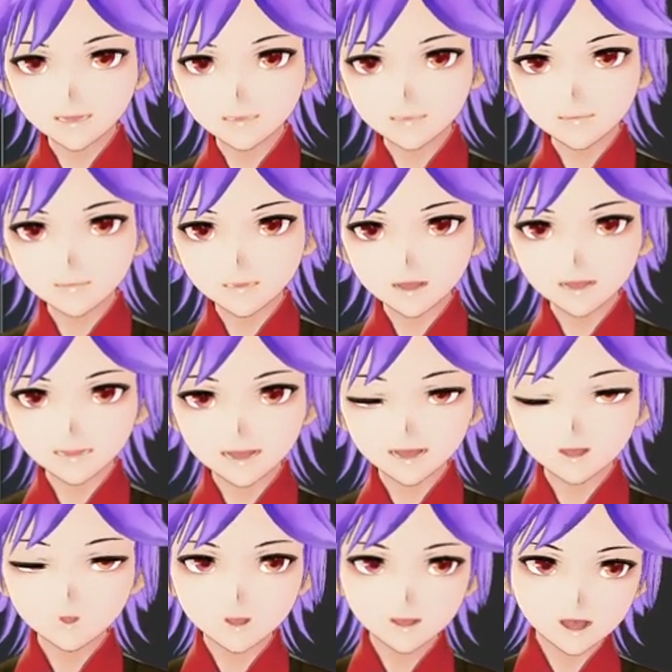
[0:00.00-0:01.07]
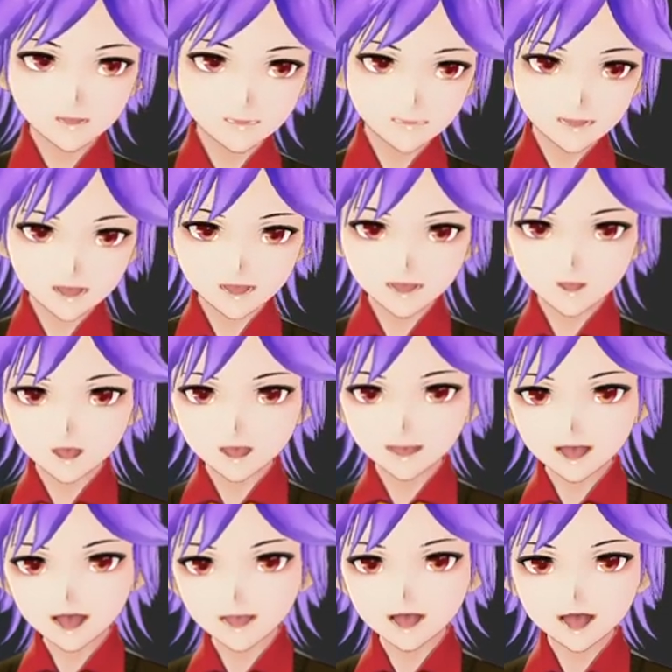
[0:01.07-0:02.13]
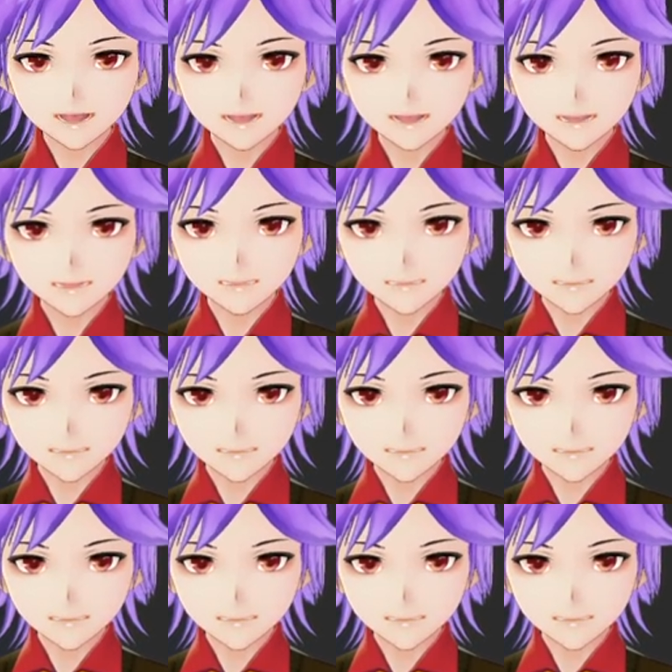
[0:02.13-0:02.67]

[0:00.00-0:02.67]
basically all the boxes are the Omega versions.